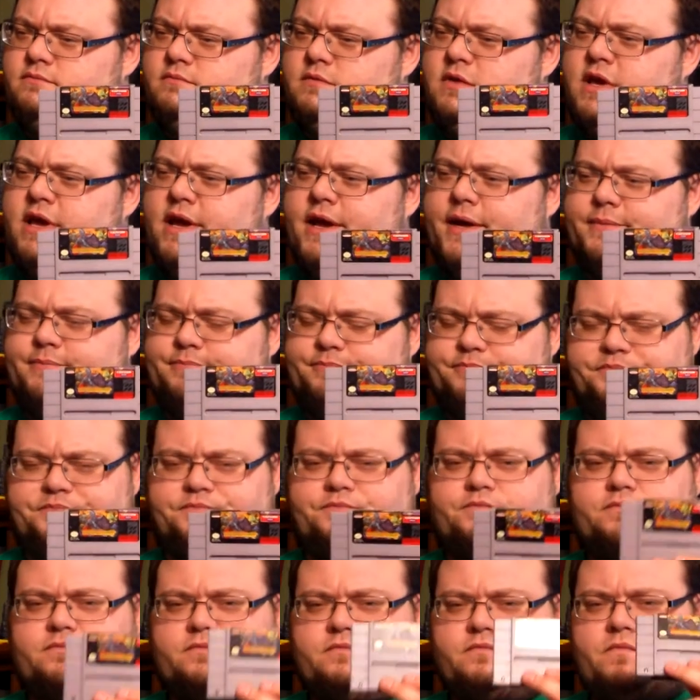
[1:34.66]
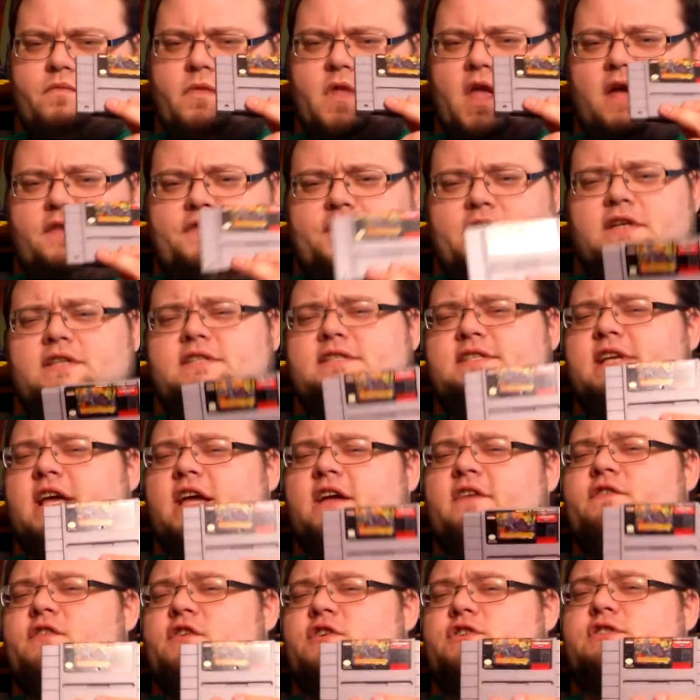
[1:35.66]
Yeah. I think the
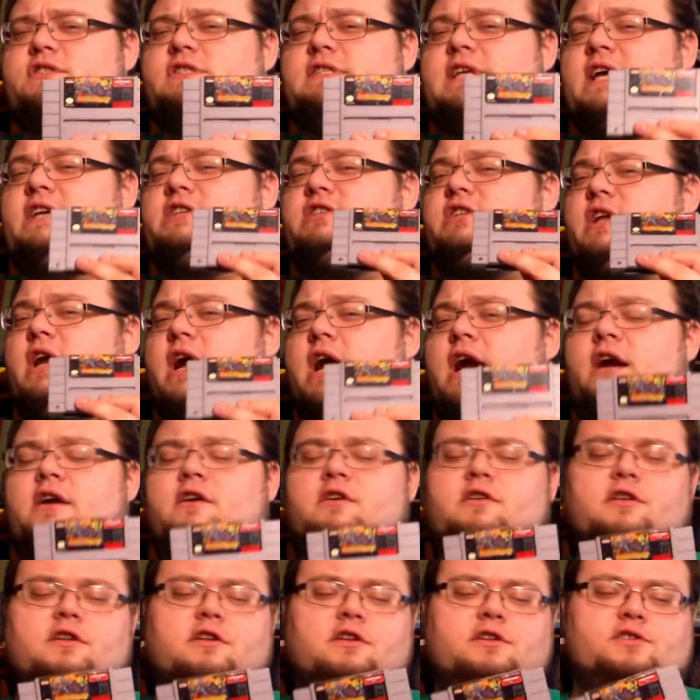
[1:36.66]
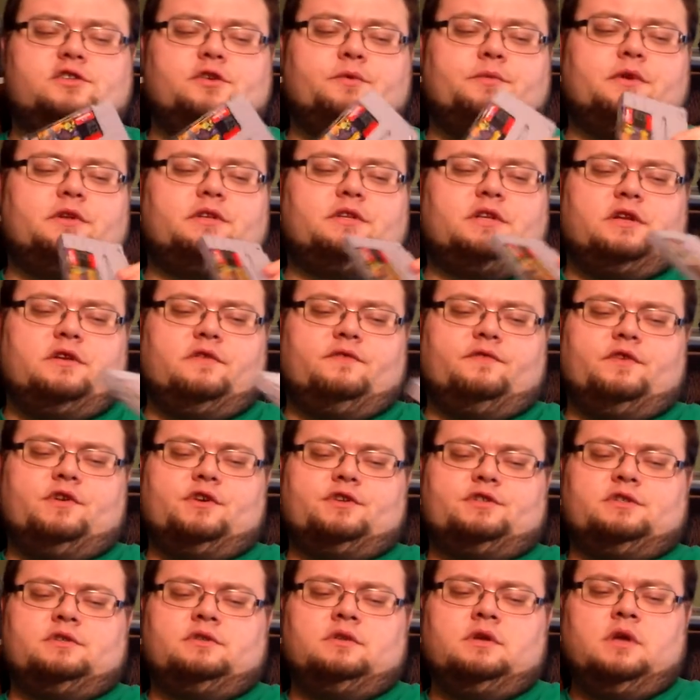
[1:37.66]
Sega version is actually harder than the Super Nintendo
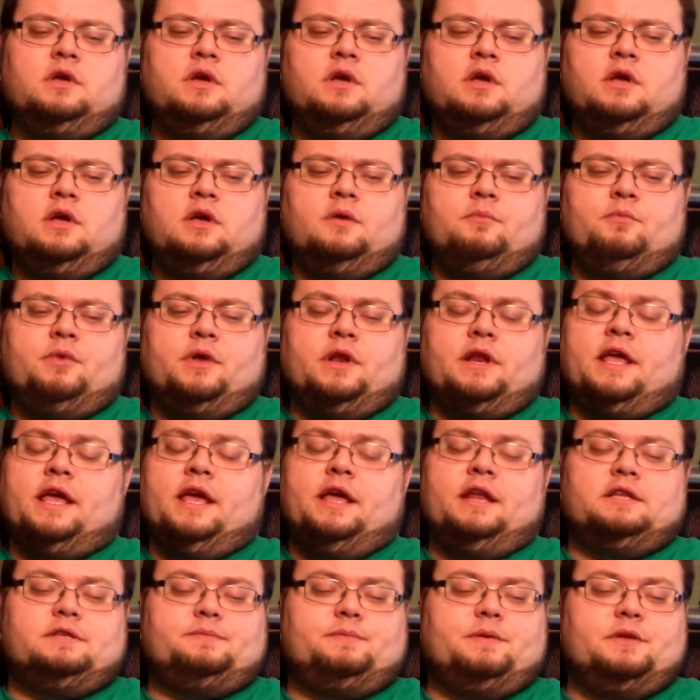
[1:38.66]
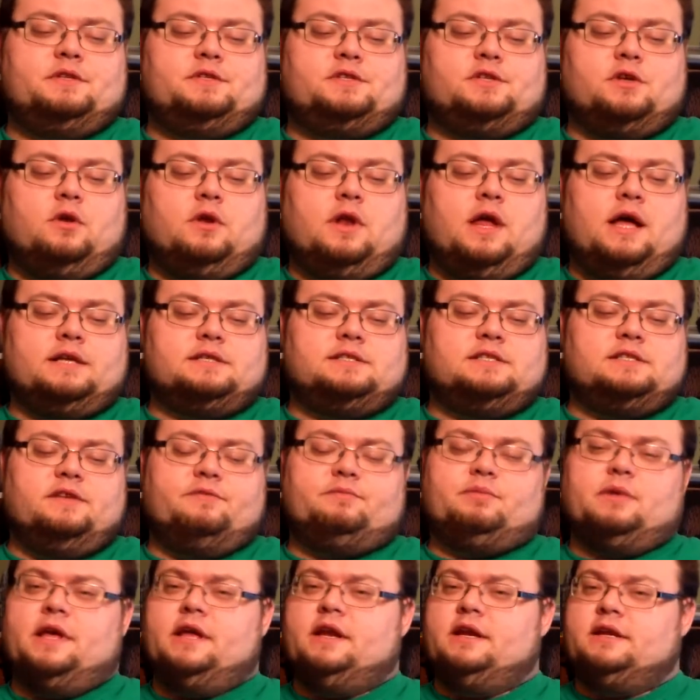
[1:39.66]
version. But again, it's been so long since
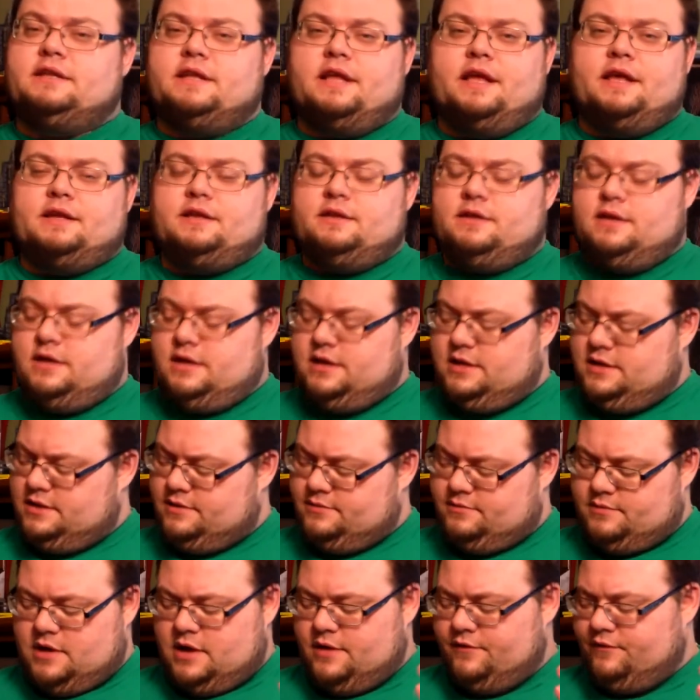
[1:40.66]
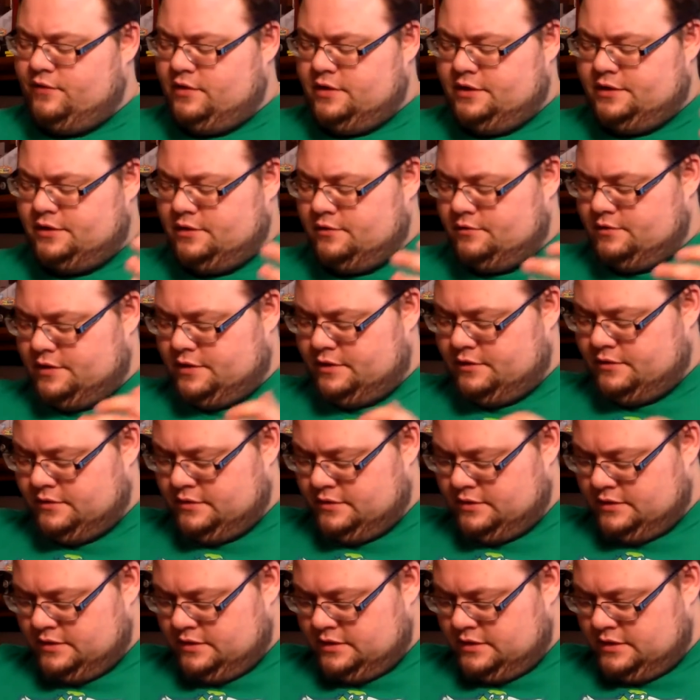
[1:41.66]
I've played it that I really don't
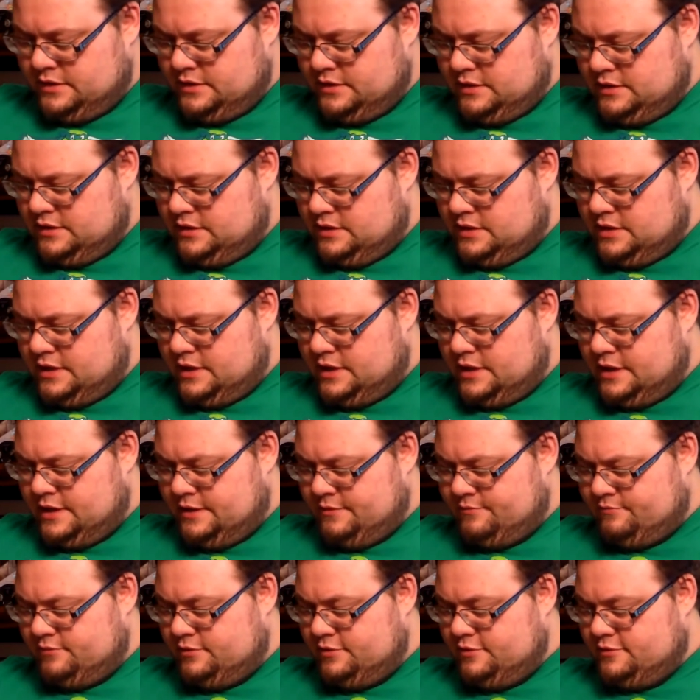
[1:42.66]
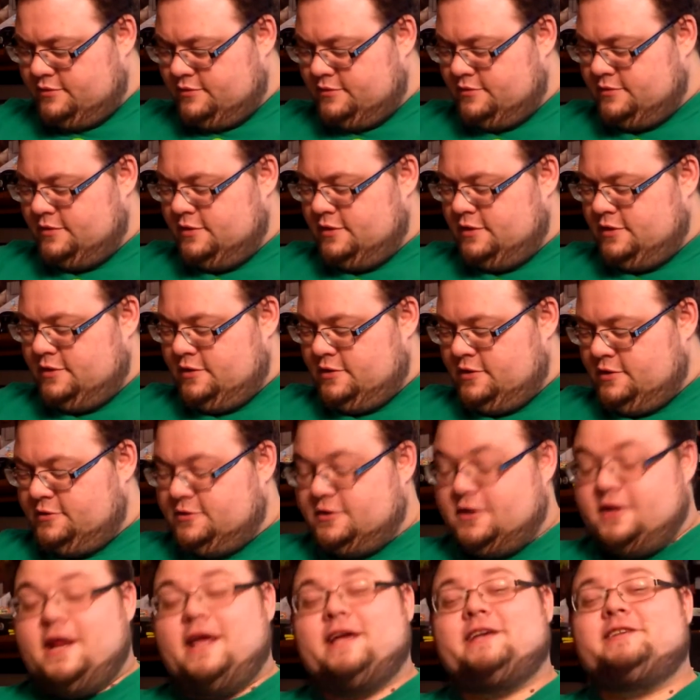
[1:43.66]
know.
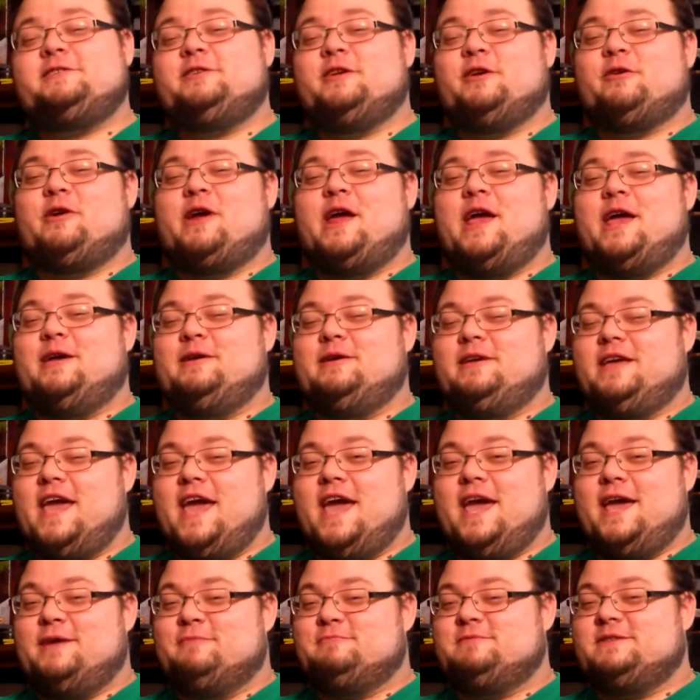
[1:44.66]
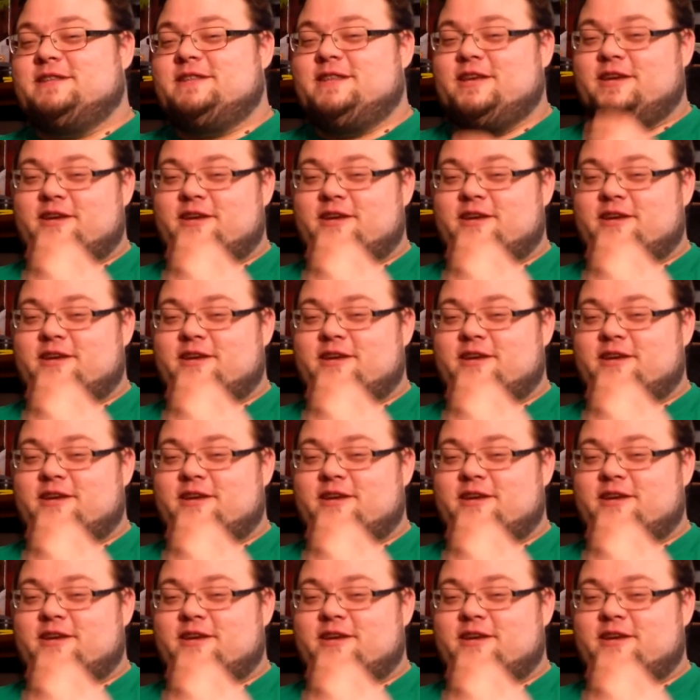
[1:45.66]
The next two games I